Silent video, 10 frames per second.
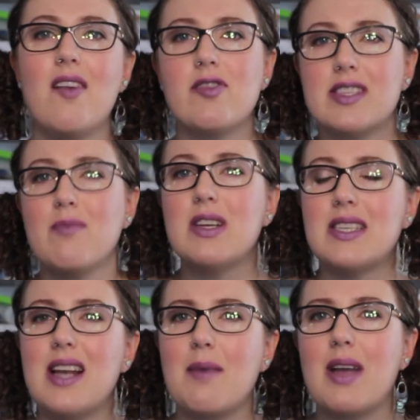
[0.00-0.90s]
For some
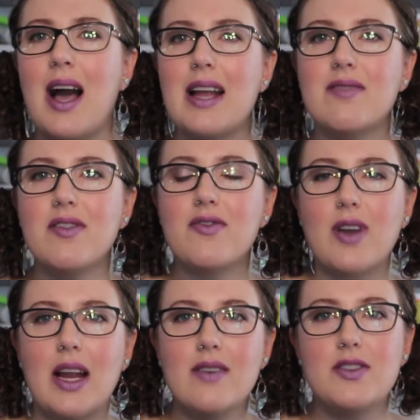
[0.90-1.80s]
reason, I'm kind of
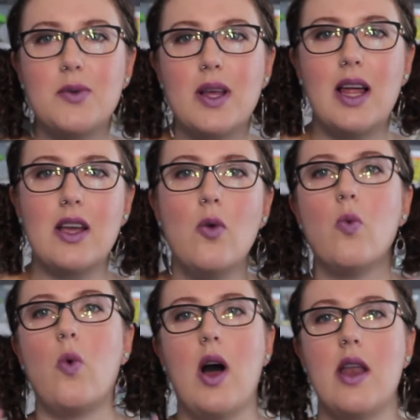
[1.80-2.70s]
afraid of doing like a
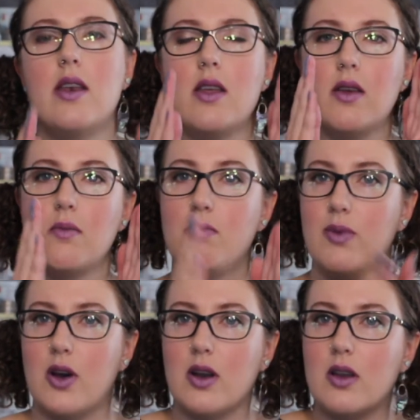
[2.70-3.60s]
one
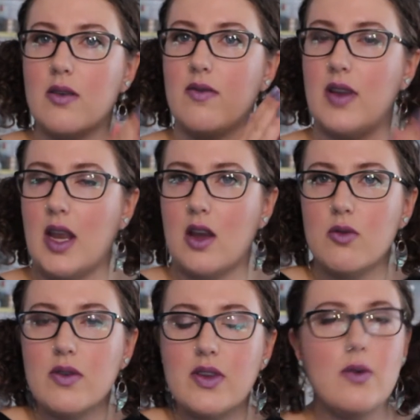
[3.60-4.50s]
book
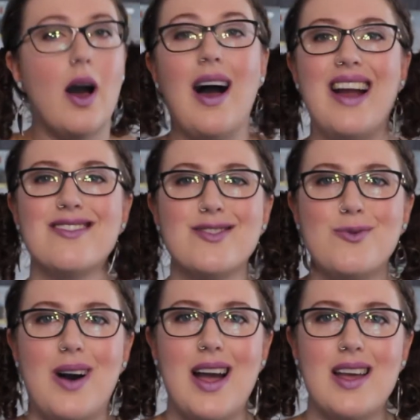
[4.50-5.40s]
video review. I don't know
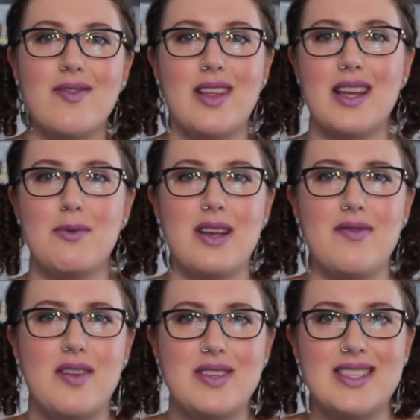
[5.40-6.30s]
why. I feel like I wouldn't
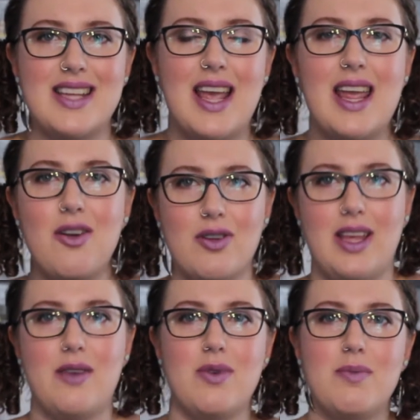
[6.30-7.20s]
have enough to say, or
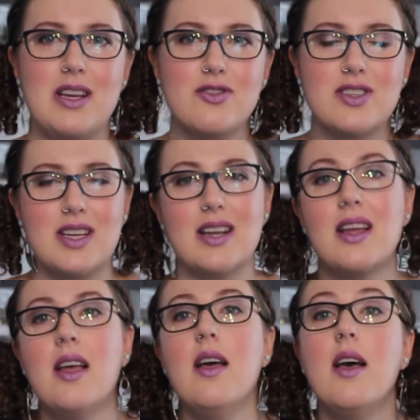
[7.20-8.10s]
like it wouldn't be
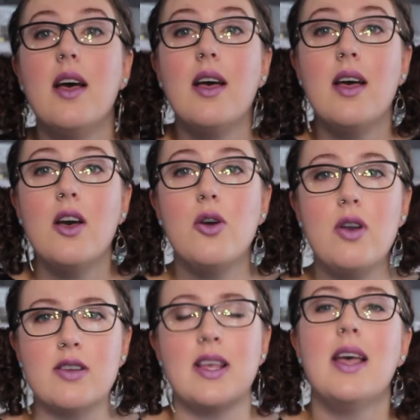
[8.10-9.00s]
interesting. Who
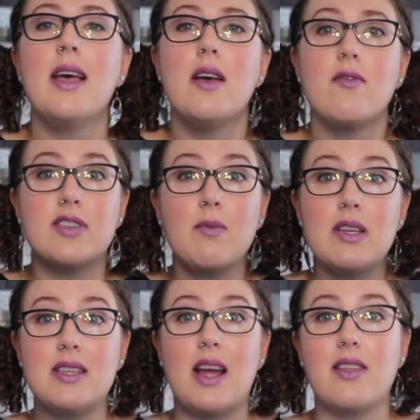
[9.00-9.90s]
knows? For some
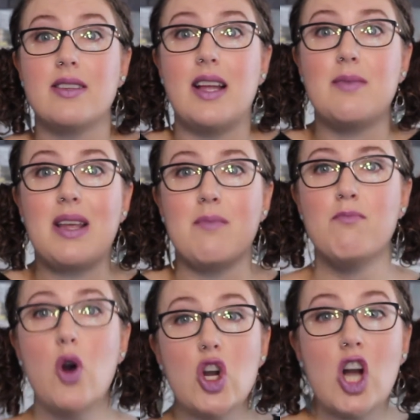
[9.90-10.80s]
reason, I decided to make it
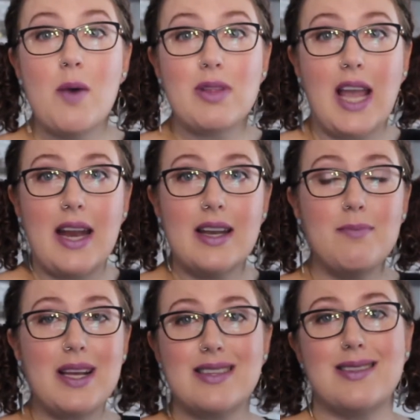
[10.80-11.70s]
more complicated
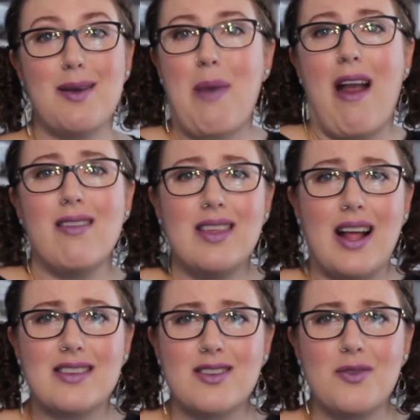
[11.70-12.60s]
because apparently
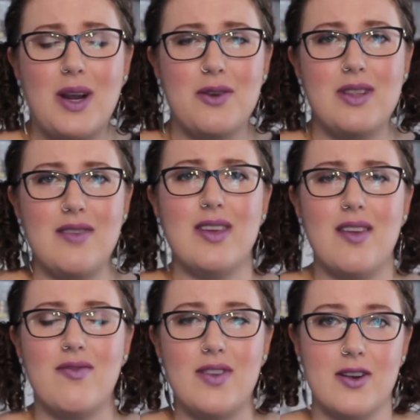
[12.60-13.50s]
that's a good way to
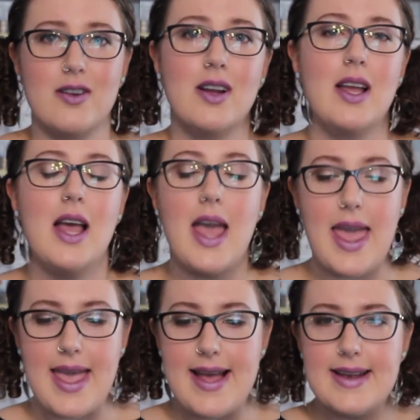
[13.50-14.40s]
alleviate fear,
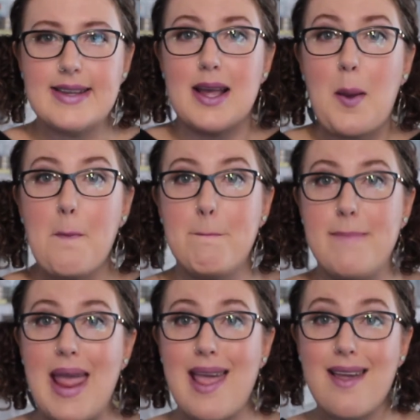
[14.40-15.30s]
and
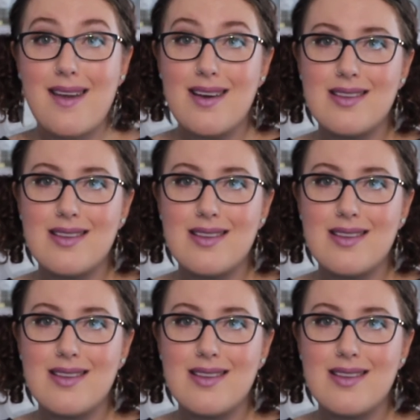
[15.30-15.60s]
bake